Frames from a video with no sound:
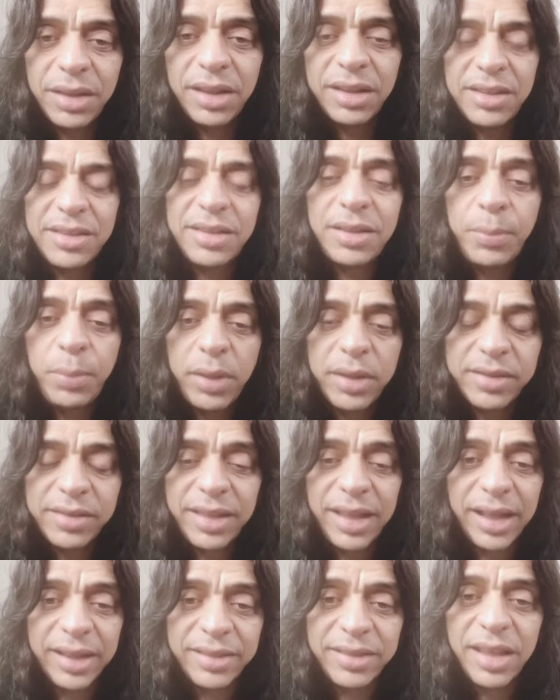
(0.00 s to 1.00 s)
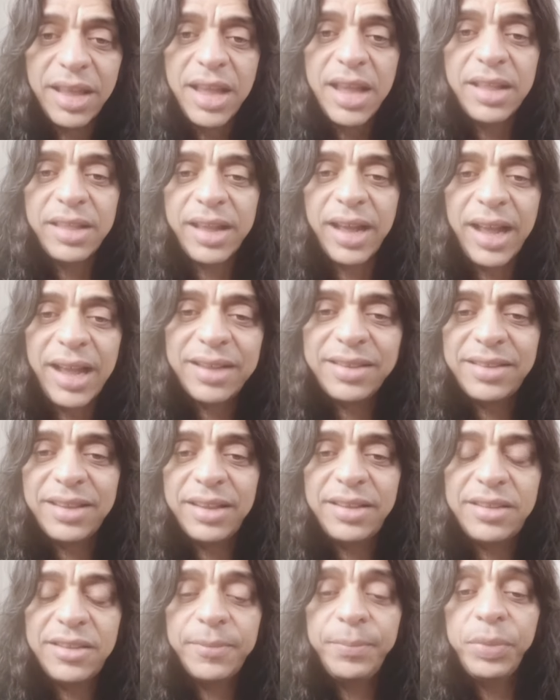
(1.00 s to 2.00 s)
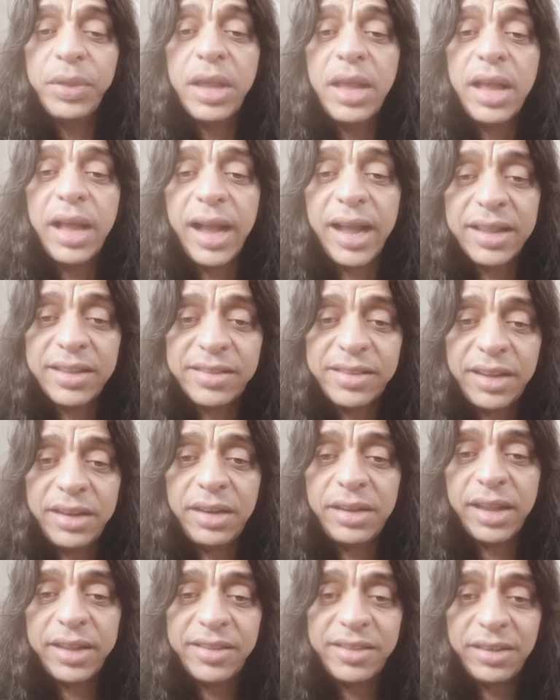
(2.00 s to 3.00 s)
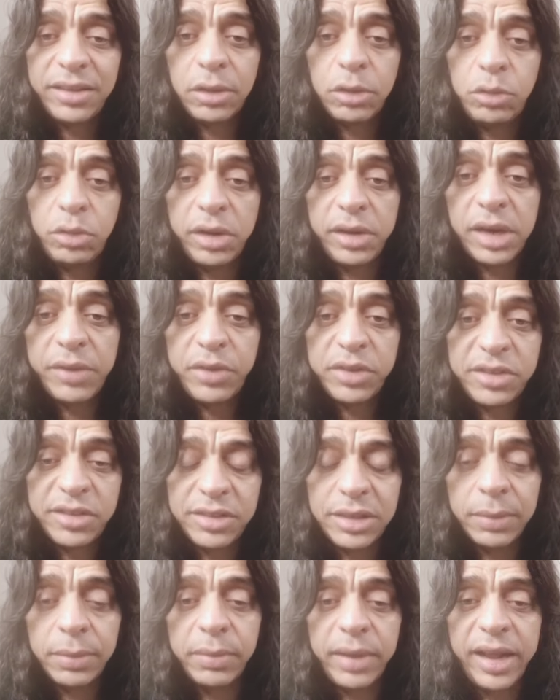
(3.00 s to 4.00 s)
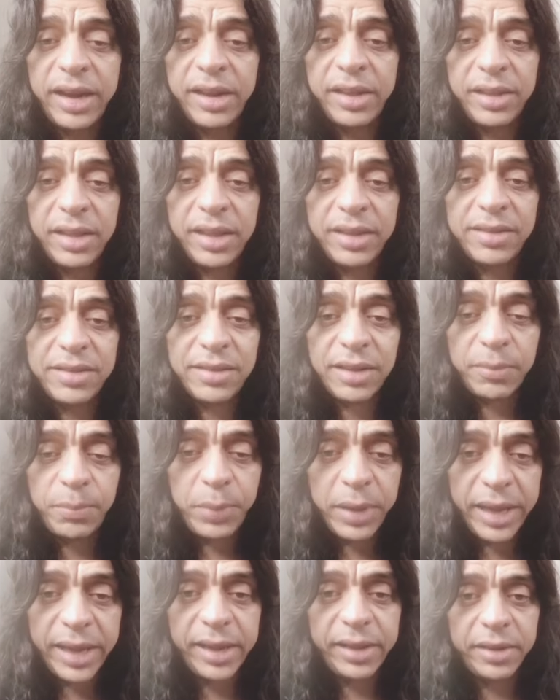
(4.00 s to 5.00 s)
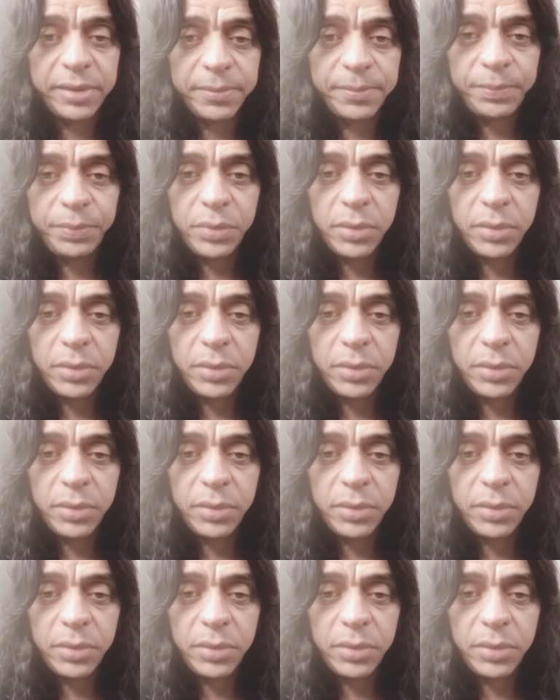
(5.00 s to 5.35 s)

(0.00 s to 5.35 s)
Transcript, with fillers: It's simple as that. The acids are sending a signal to the nervous system and it's pain.